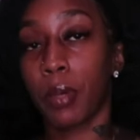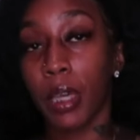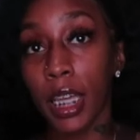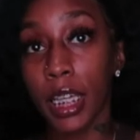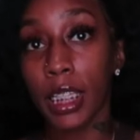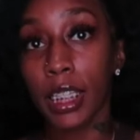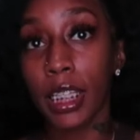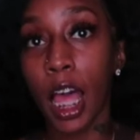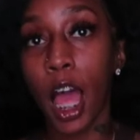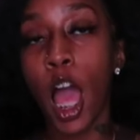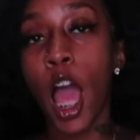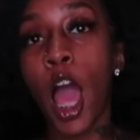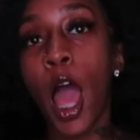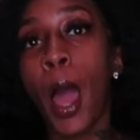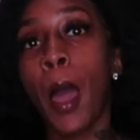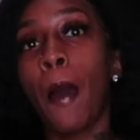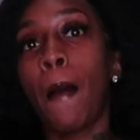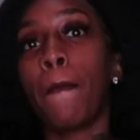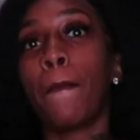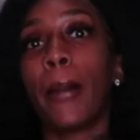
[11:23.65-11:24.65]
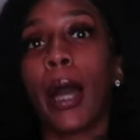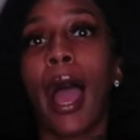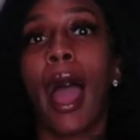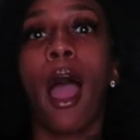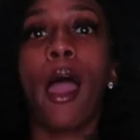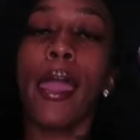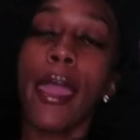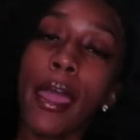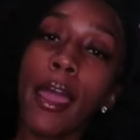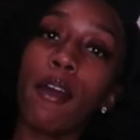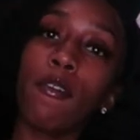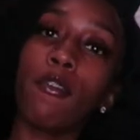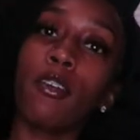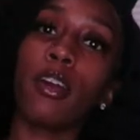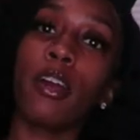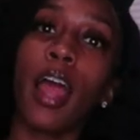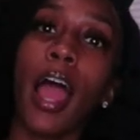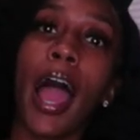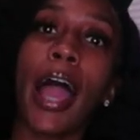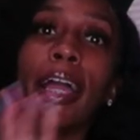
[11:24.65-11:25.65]
a piece. But
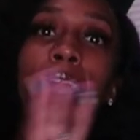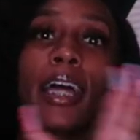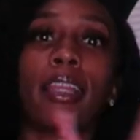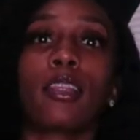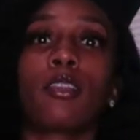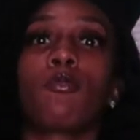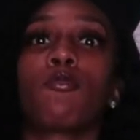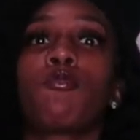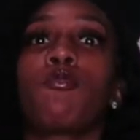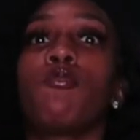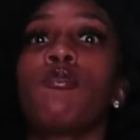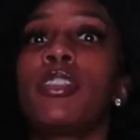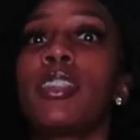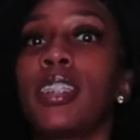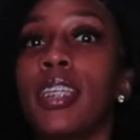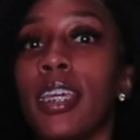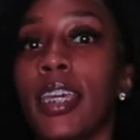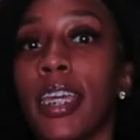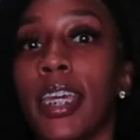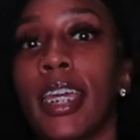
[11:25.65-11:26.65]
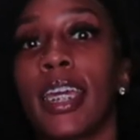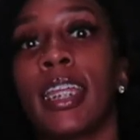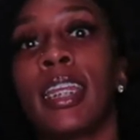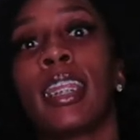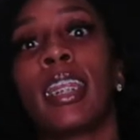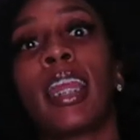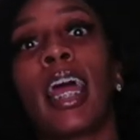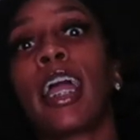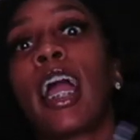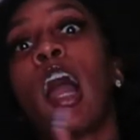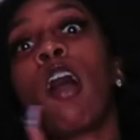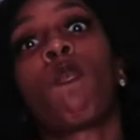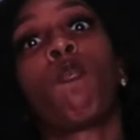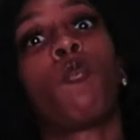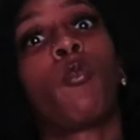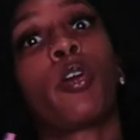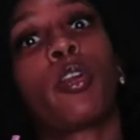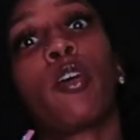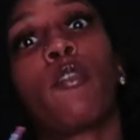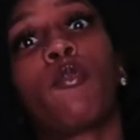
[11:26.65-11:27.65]
however, I got them for $10, then I got
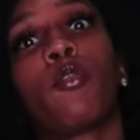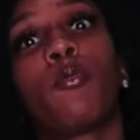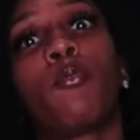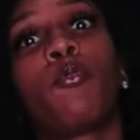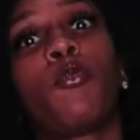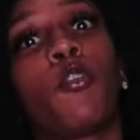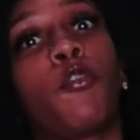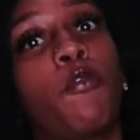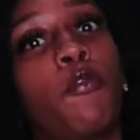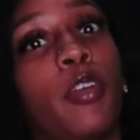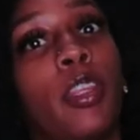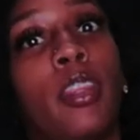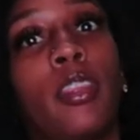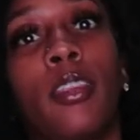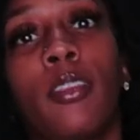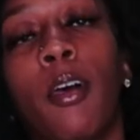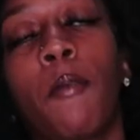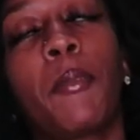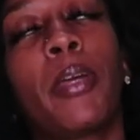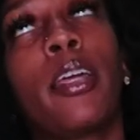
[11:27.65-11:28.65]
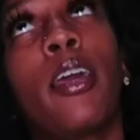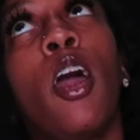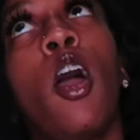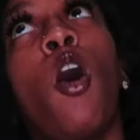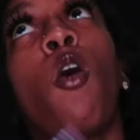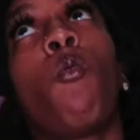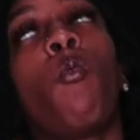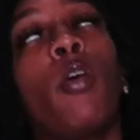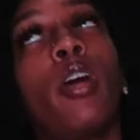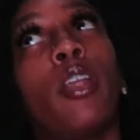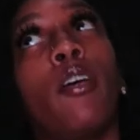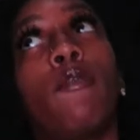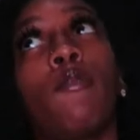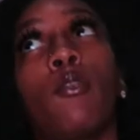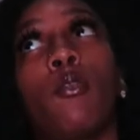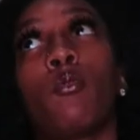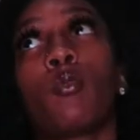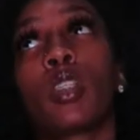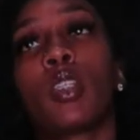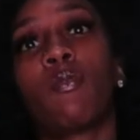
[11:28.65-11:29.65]
one of them for one of
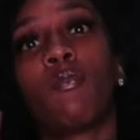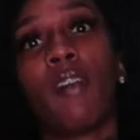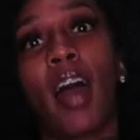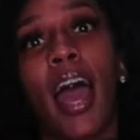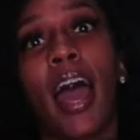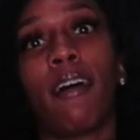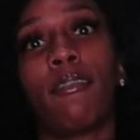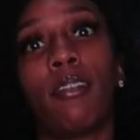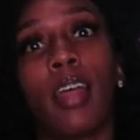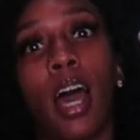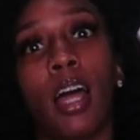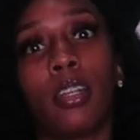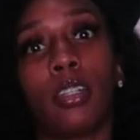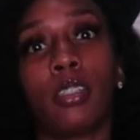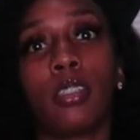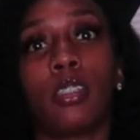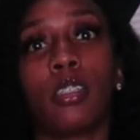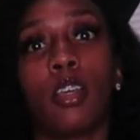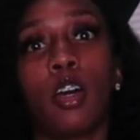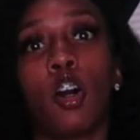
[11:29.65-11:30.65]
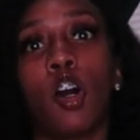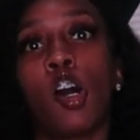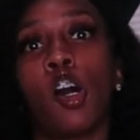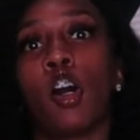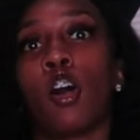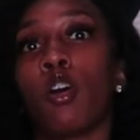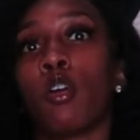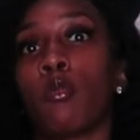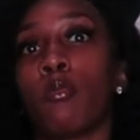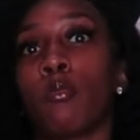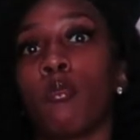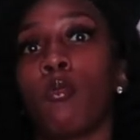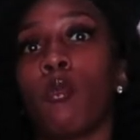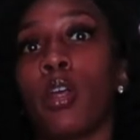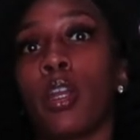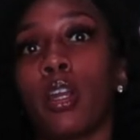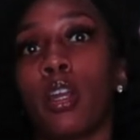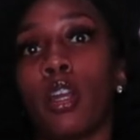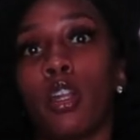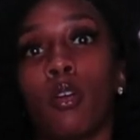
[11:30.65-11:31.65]
them was $5.
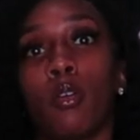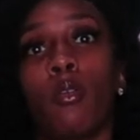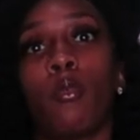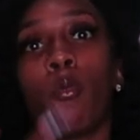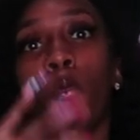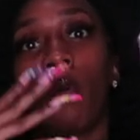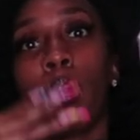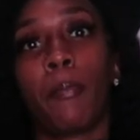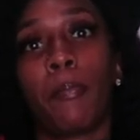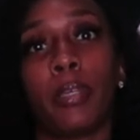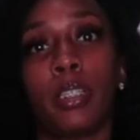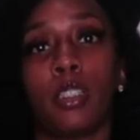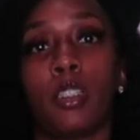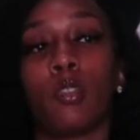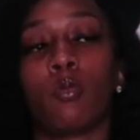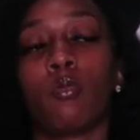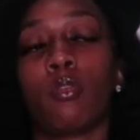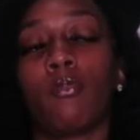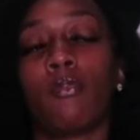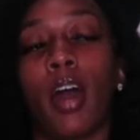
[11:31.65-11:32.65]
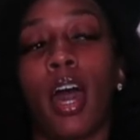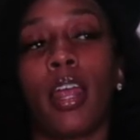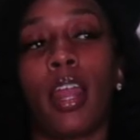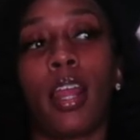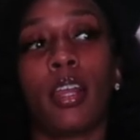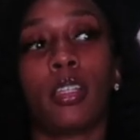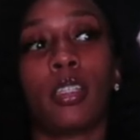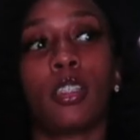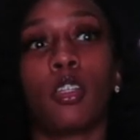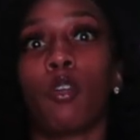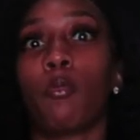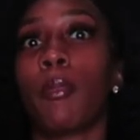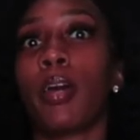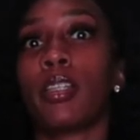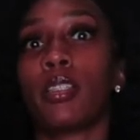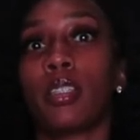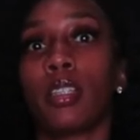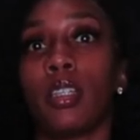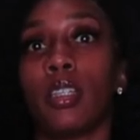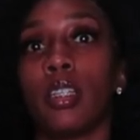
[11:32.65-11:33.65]
One of the one pieces was $5, so
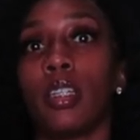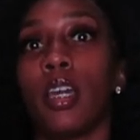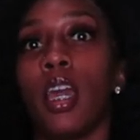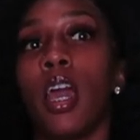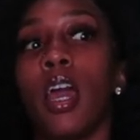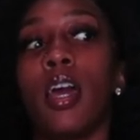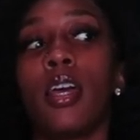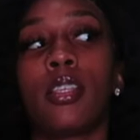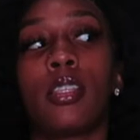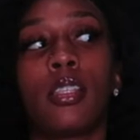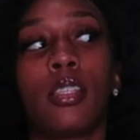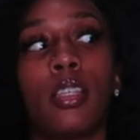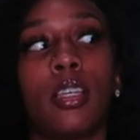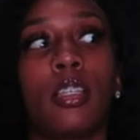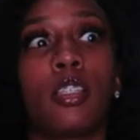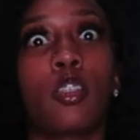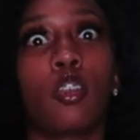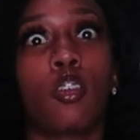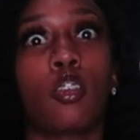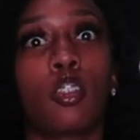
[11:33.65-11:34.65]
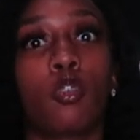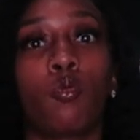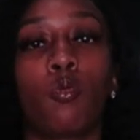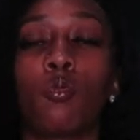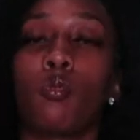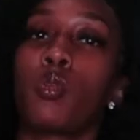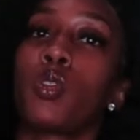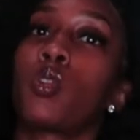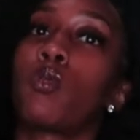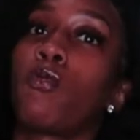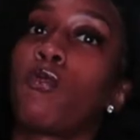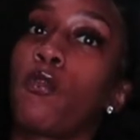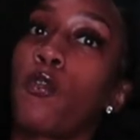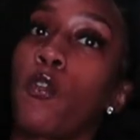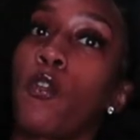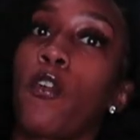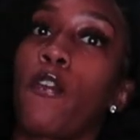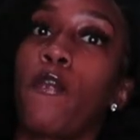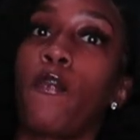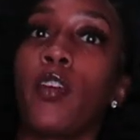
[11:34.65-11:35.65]
basically 6 swimsuits
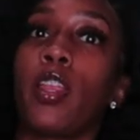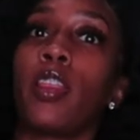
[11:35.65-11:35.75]
for